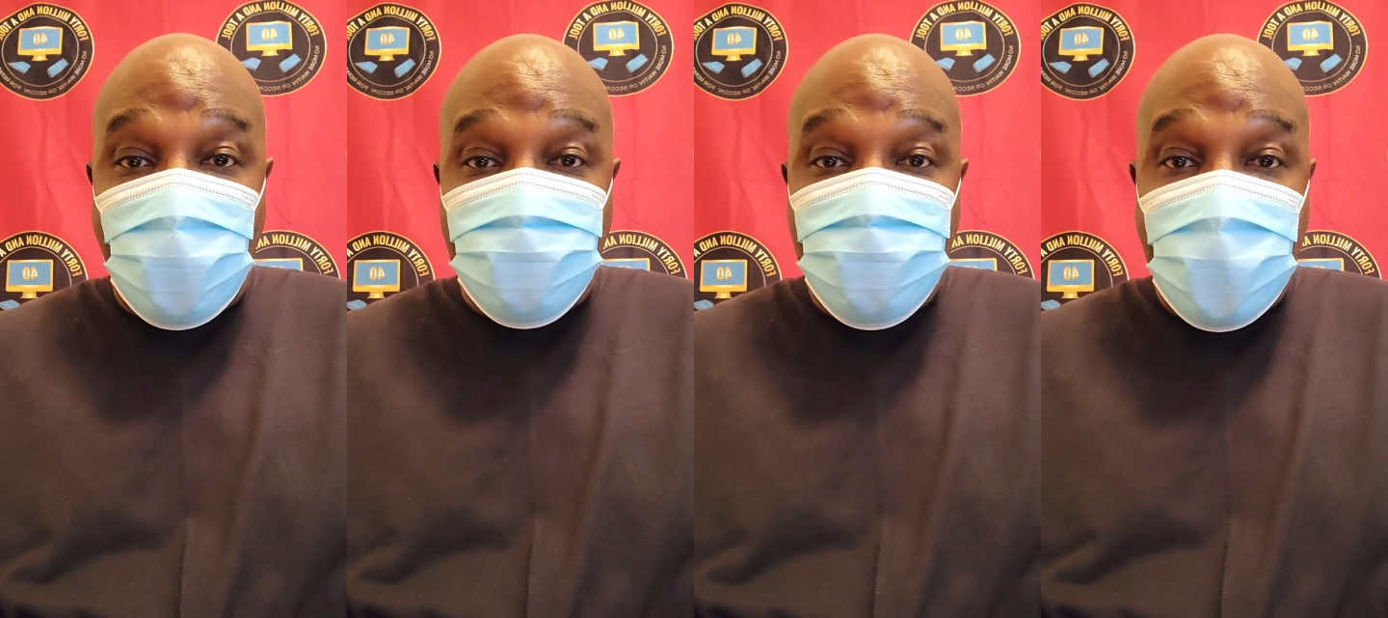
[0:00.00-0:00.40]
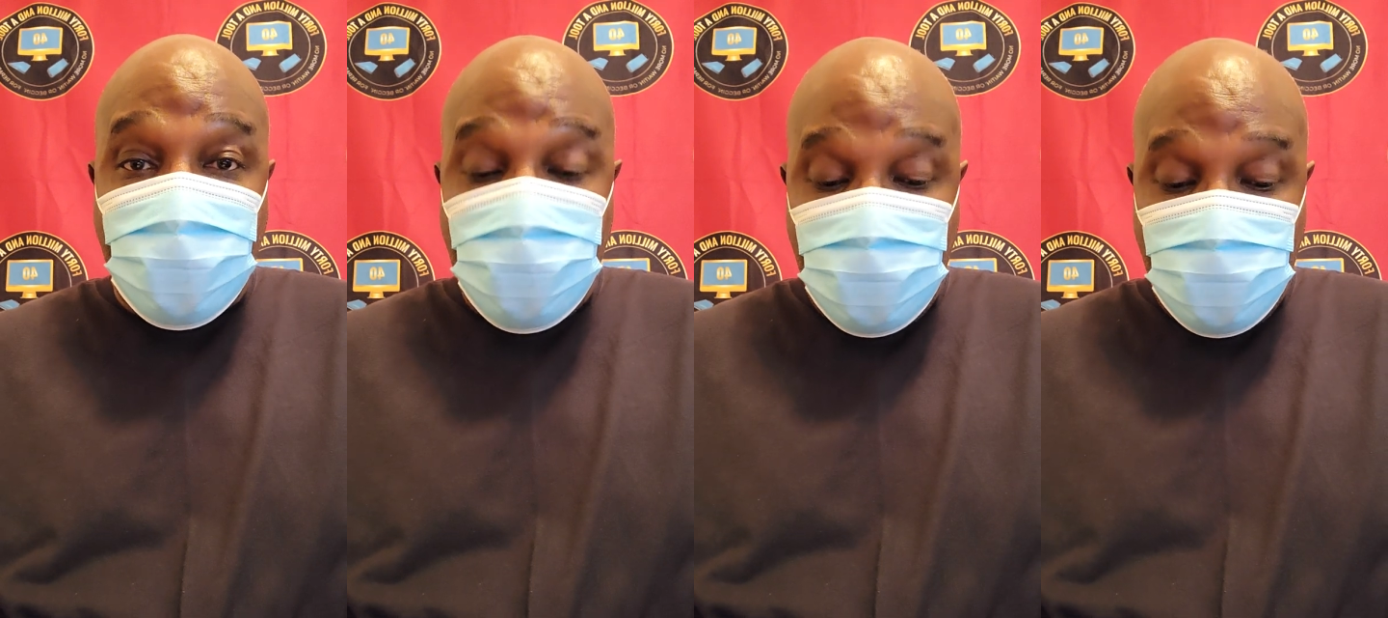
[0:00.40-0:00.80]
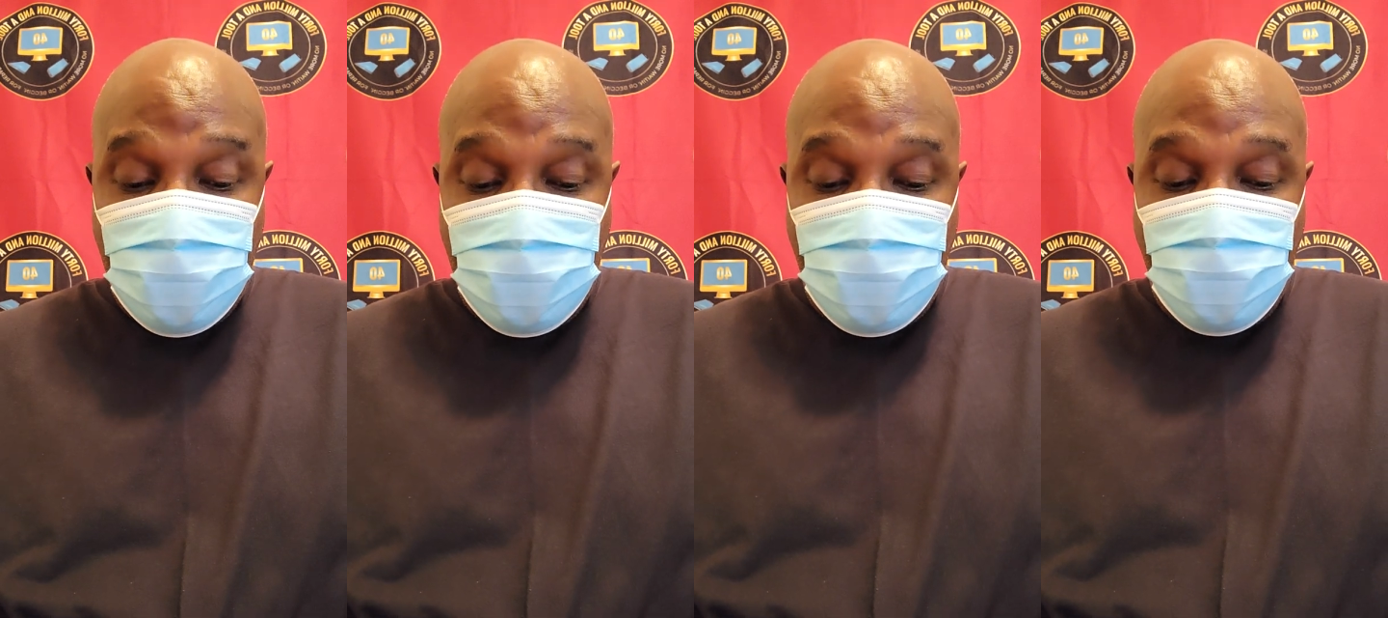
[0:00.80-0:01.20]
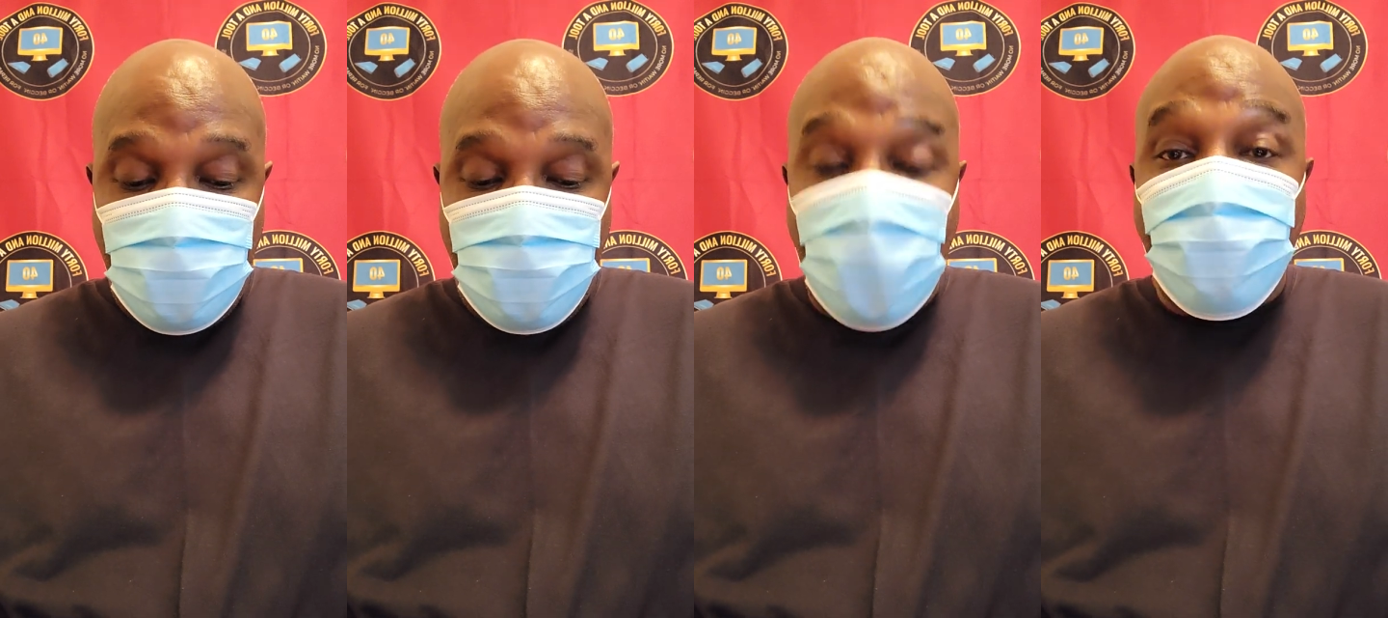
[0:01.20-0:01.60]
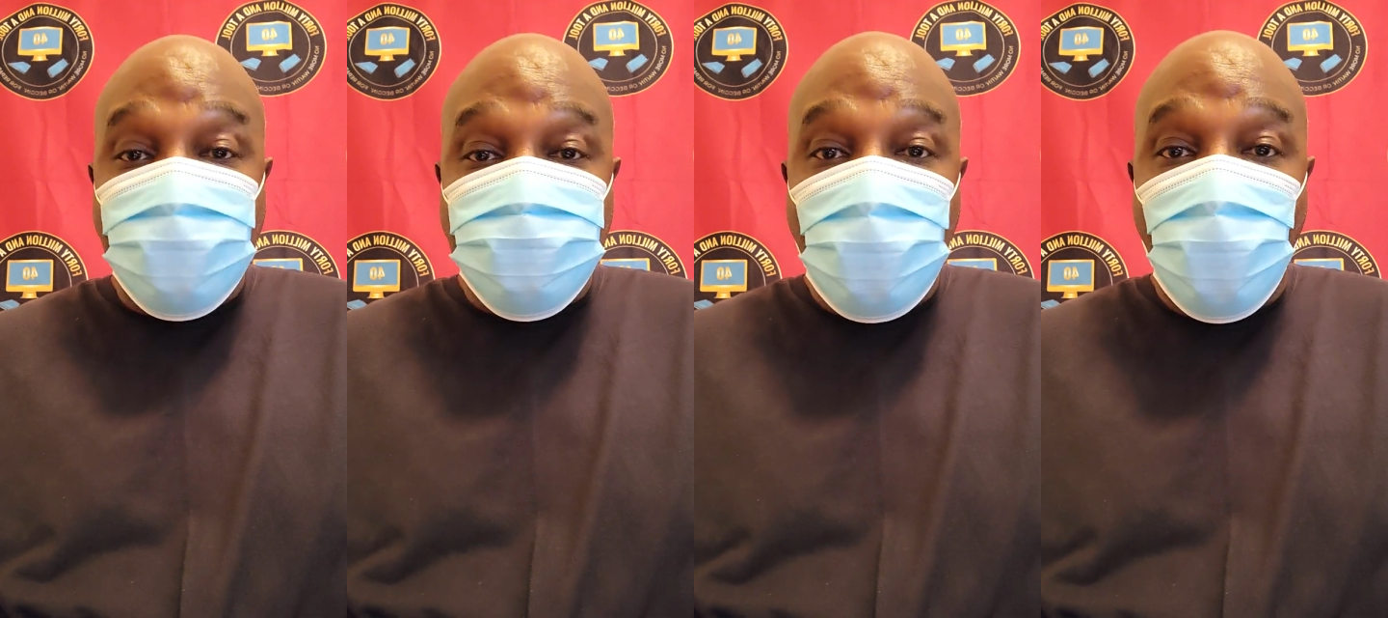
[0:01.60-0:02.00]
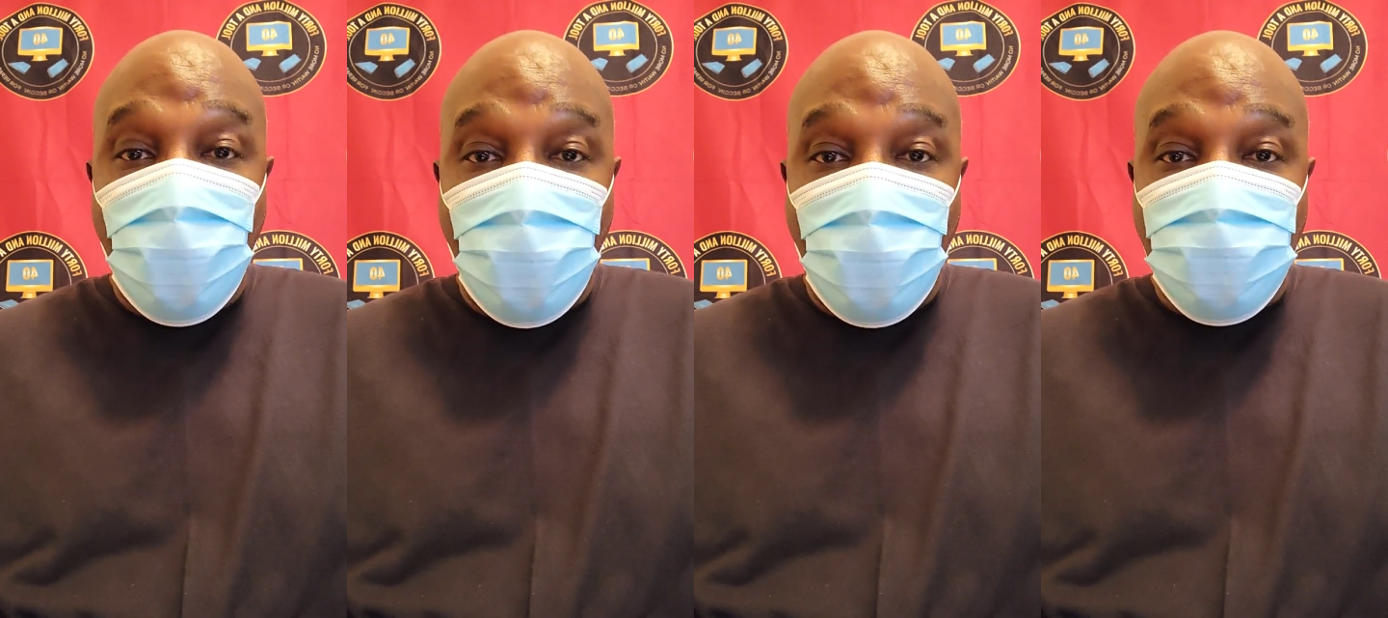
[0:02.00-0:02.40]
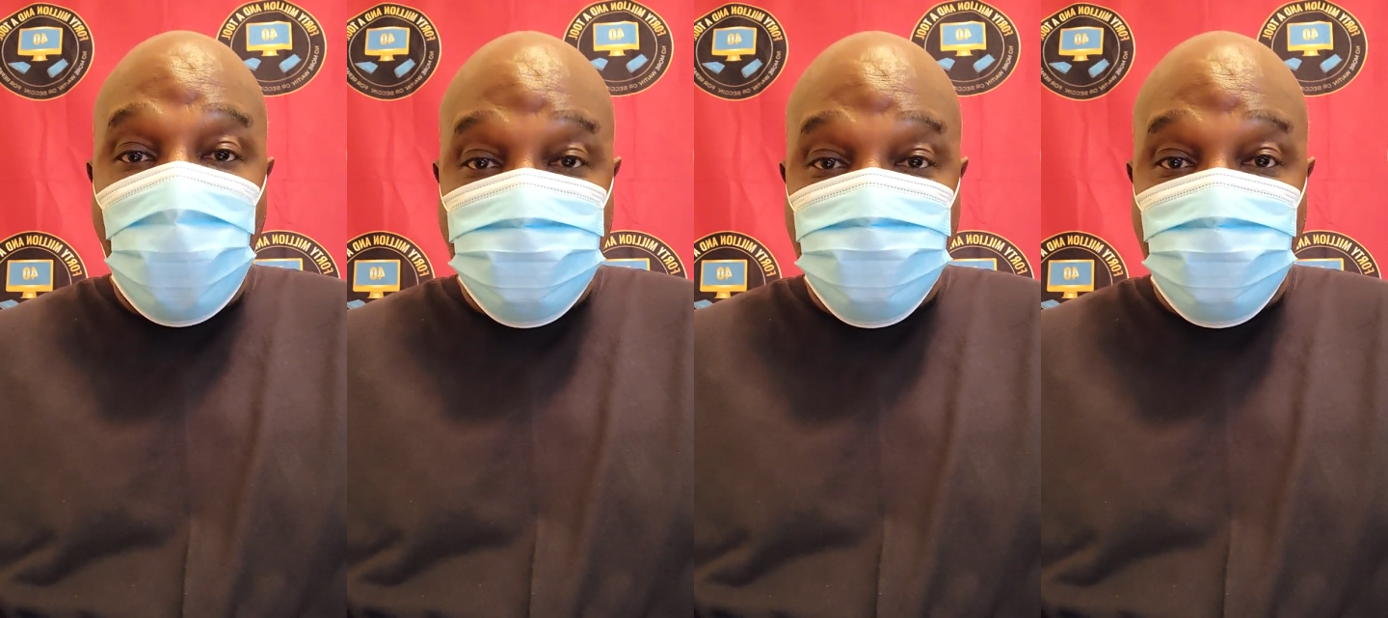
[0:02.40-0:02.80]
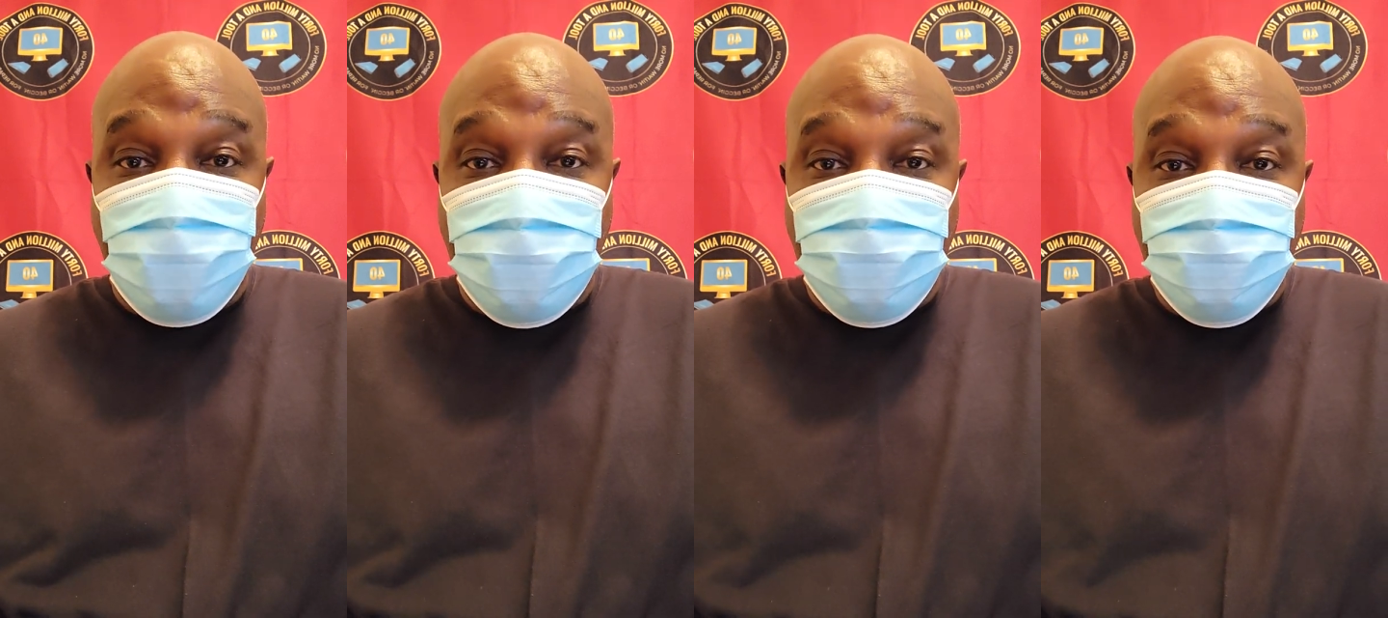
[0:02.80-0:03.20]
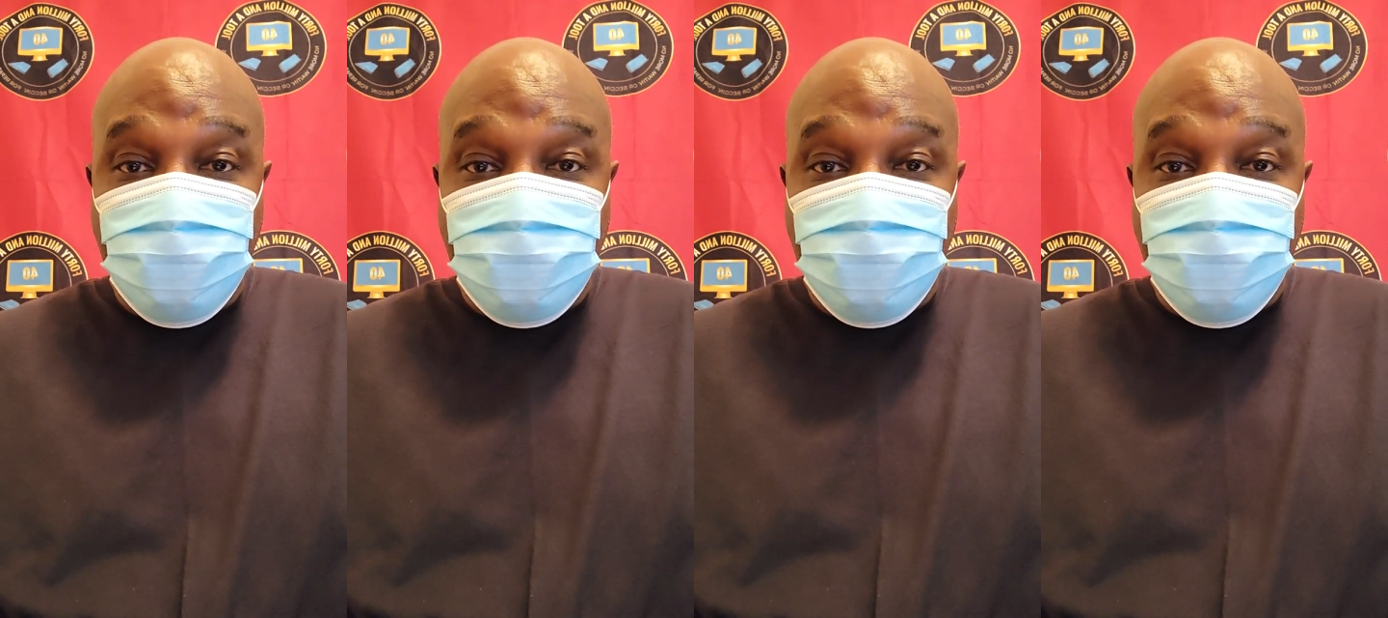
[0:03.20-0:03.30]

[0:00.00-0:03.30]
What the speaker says: neck by my so-called countrymen.